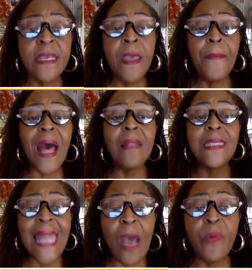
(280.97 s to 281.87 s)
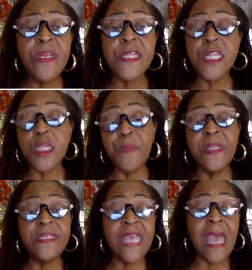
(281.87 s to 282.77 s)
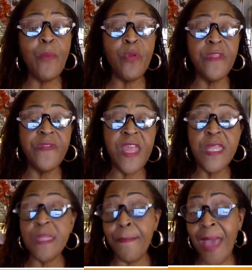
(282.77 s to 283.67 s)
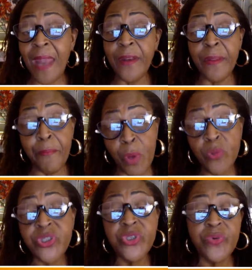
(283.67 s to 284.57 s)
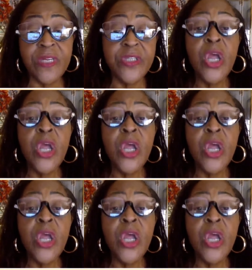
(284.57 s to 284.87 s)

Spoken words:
by allowing us to spend time on the things that matter the most to us